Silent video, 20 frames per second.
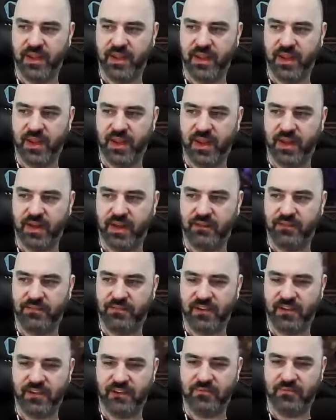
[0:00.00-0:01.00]

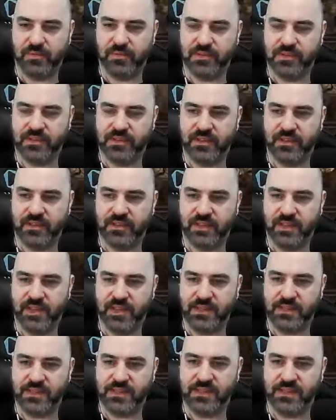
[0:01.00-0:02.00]
85%
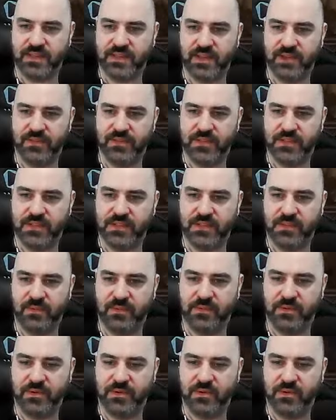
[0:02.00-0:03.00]
less damage than we
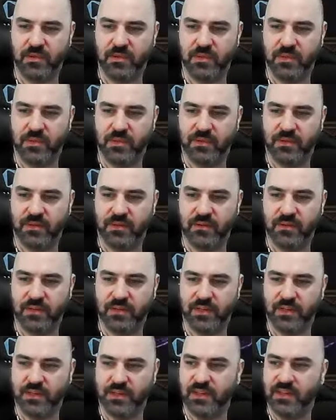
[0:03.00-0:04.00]
would normally be
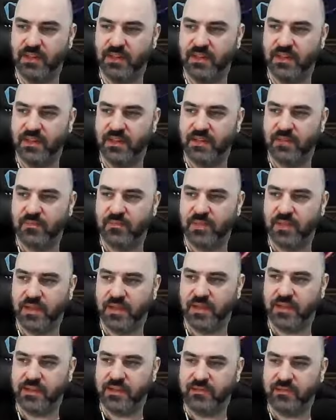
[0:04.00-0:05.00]
doing
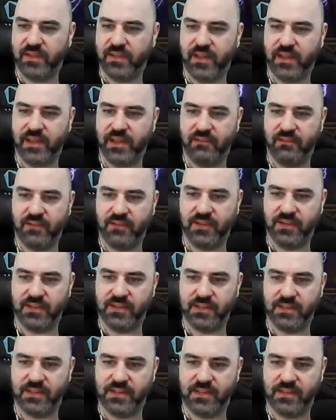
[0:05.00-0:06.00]
because of the Res
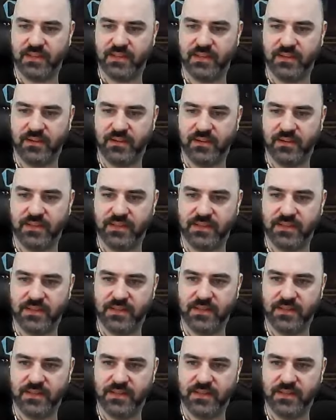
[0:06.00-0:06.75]
that's on the targets.